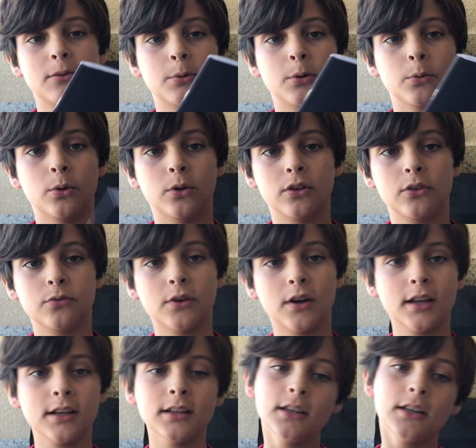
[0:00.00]
be really
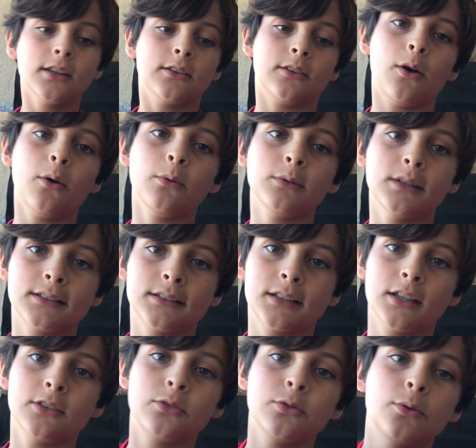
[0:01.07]
fun. So let's
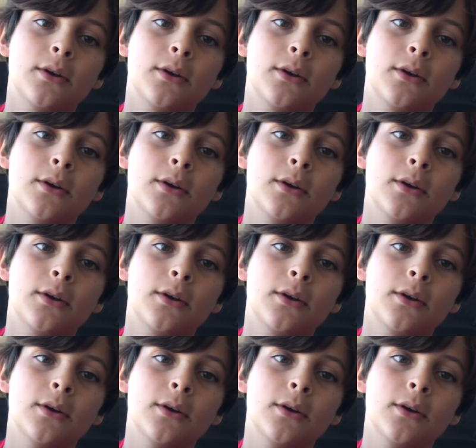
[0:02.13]
get to